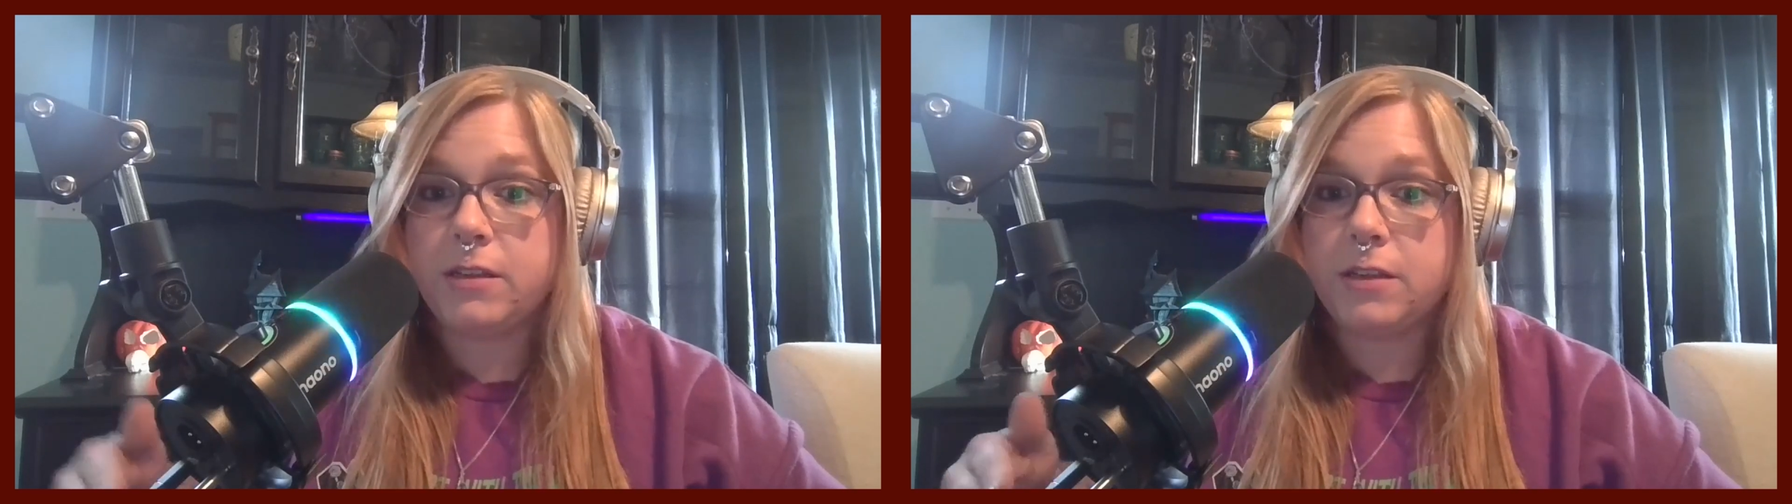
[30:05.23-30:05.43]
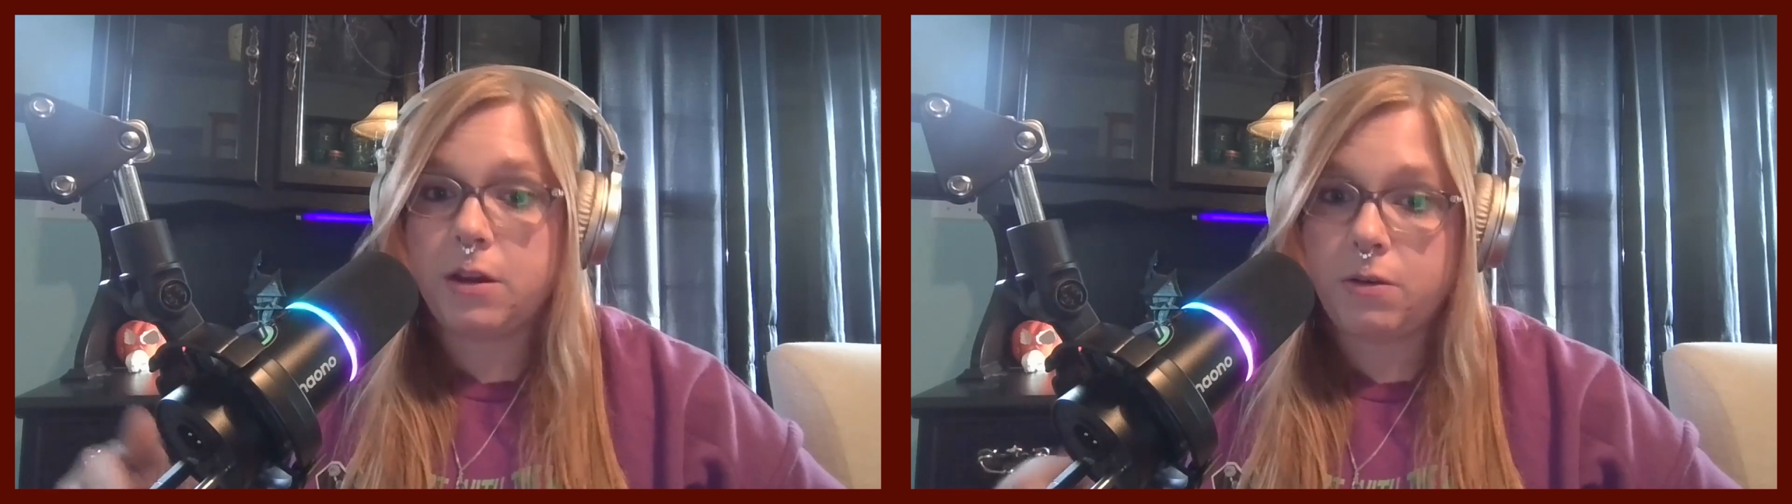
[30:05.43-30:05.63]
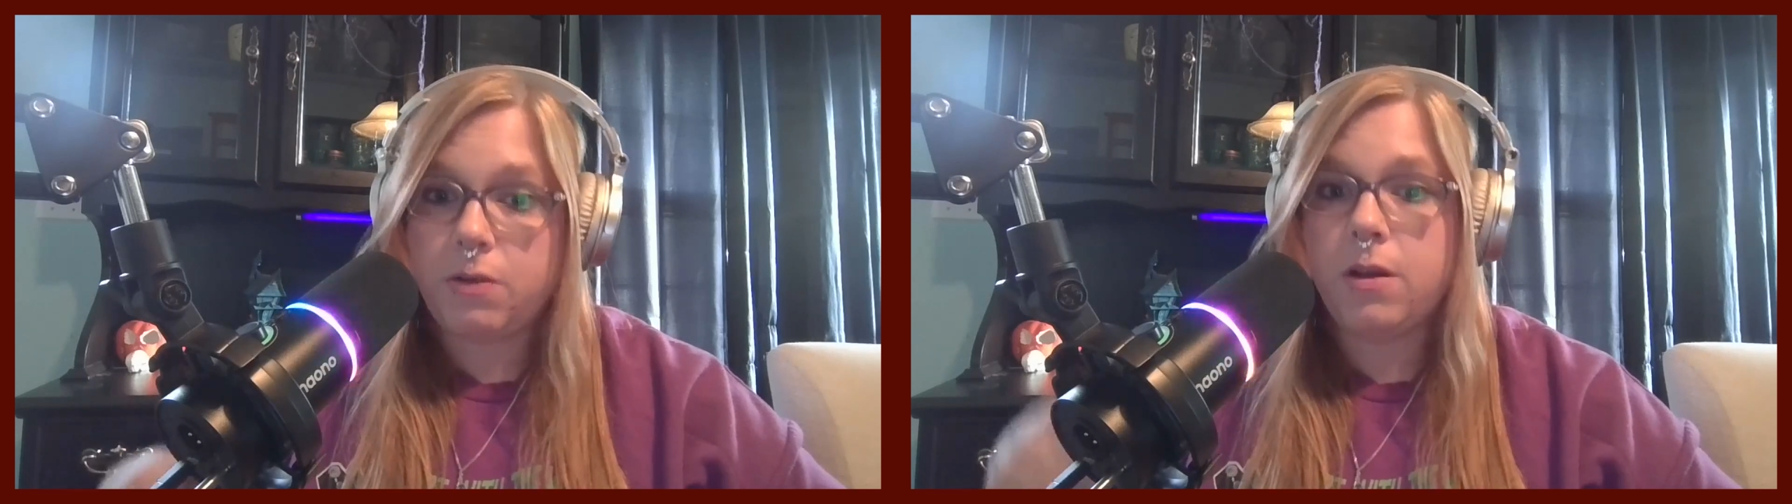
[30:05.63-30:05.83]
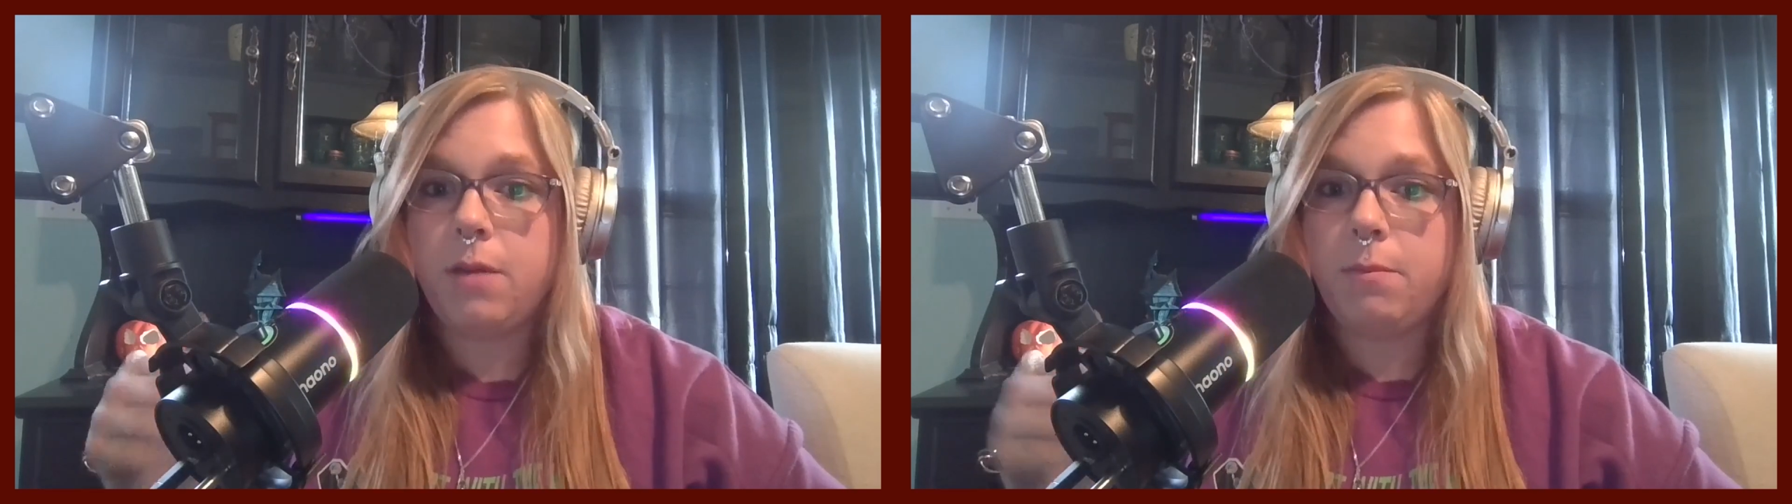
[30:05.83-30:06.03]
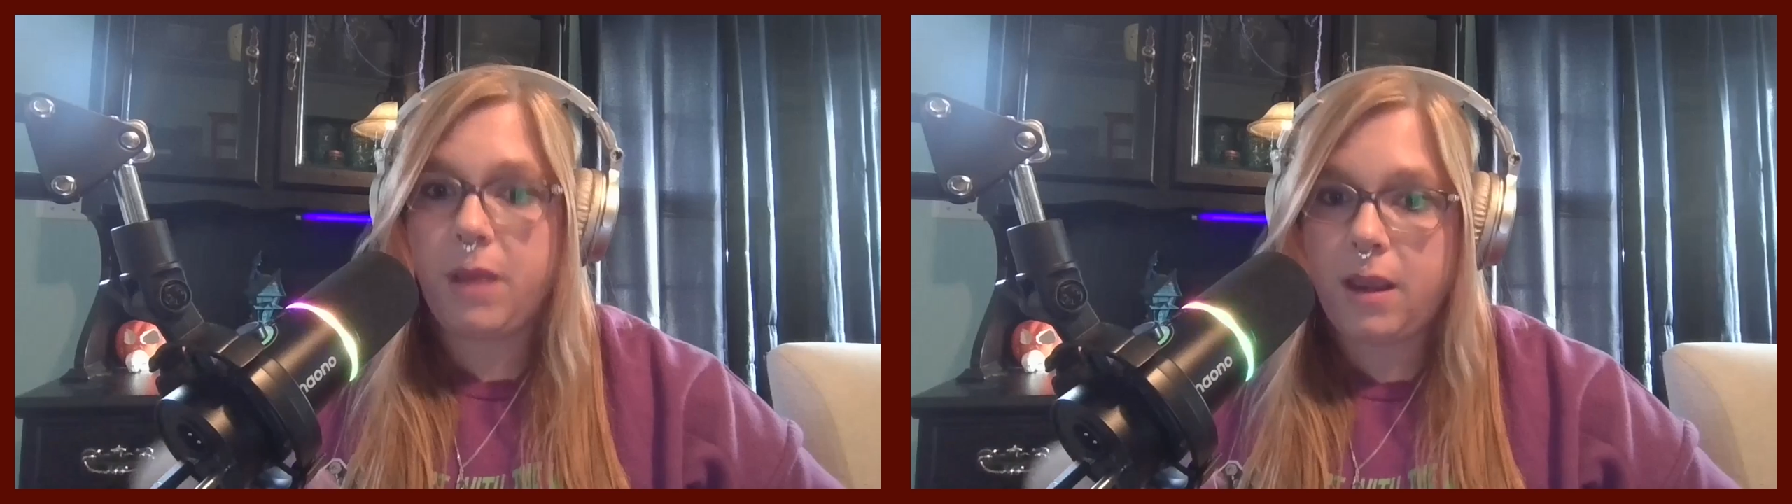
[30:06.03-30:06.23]
So
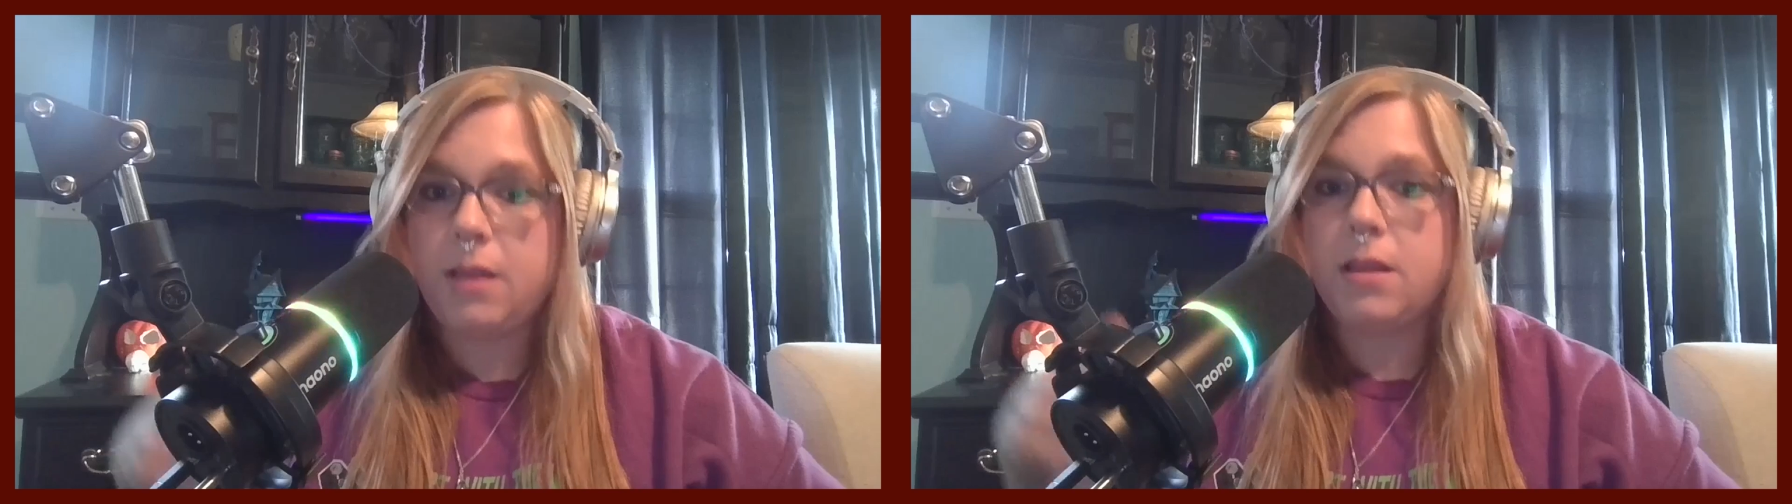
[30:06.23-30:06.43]
me,